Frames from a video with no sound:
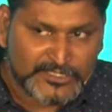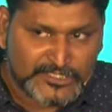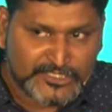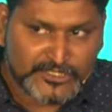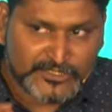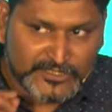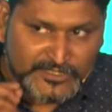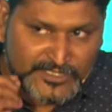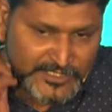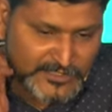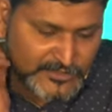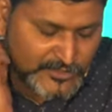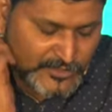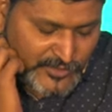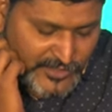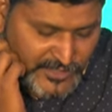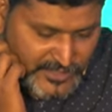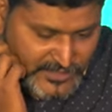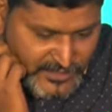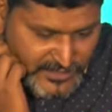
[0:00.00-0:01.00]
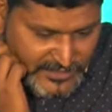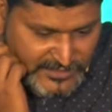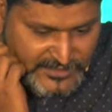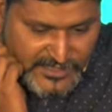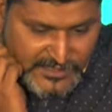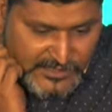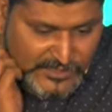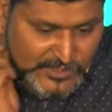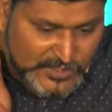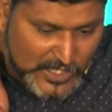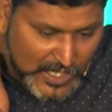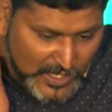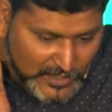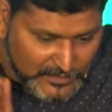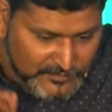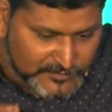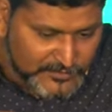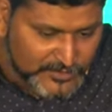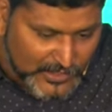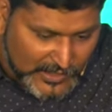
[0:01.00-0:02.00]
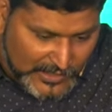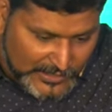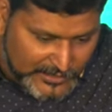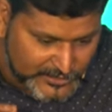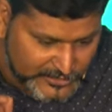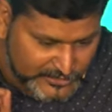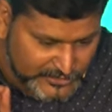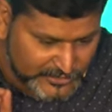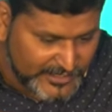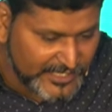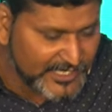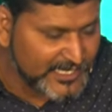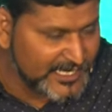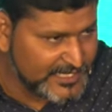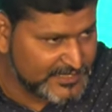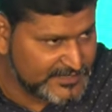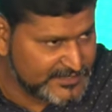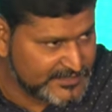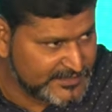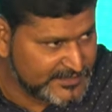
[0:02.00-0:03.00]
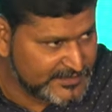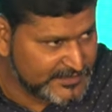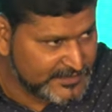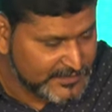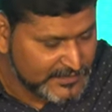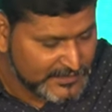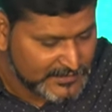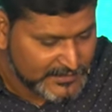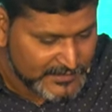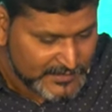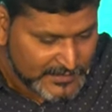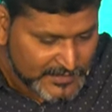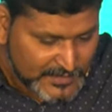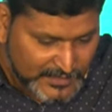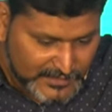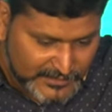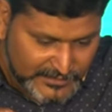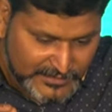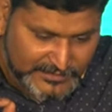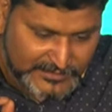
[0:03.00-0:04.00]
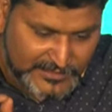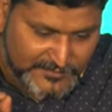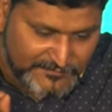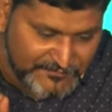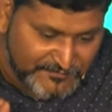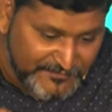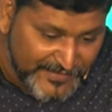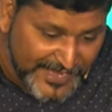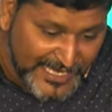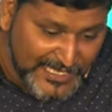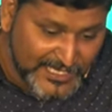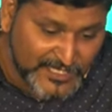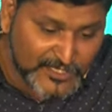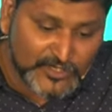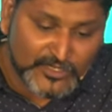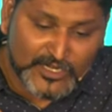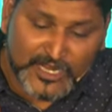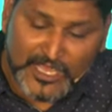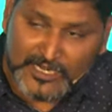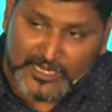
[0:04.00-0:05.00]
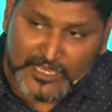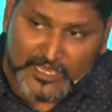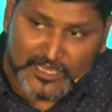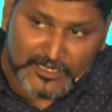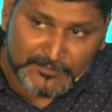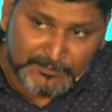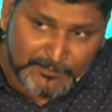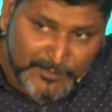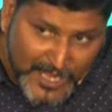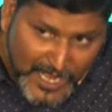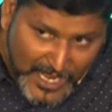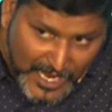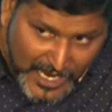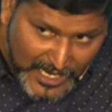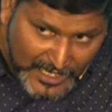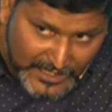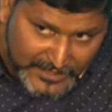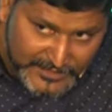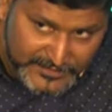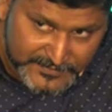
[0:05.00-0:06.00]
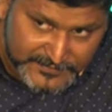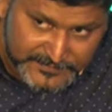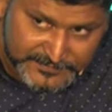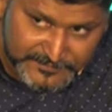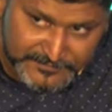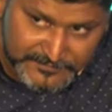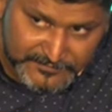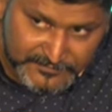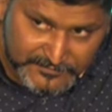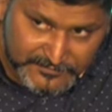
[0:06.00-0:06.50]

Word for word: I want you to think through this. It's a solemn thought to realize that the failure on our part